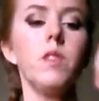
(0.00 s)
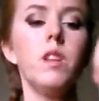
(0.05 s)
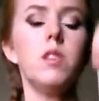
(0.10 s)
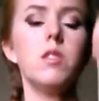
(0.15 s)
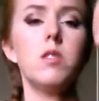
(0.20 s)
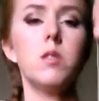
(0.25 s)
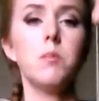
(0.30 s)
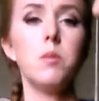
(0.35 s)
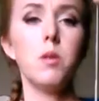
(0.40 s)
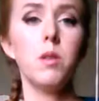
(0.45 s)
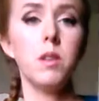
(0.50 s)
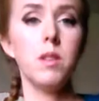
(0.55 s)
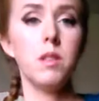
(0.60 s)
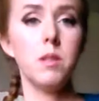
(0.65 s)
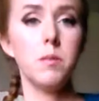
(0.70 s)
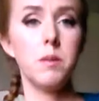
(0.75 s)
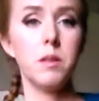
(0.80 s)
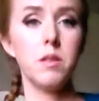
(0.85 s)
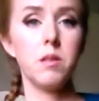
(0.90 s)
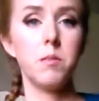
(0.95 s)
supported
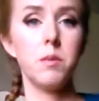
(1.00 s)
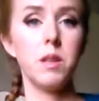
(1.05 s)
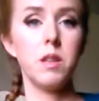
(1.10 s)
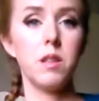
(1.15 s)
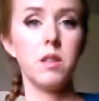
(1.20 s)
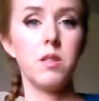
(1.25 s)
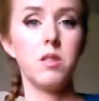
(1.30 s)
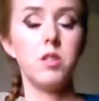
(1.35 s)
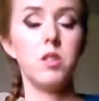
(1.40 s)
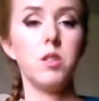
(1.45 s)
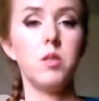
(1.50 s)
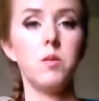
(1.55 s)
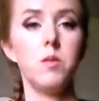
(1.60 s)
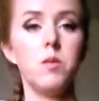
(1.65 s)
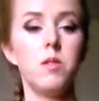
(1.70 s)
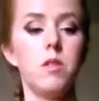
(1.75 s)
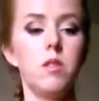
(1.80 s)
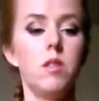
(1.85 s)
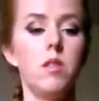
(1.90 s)
spindle because you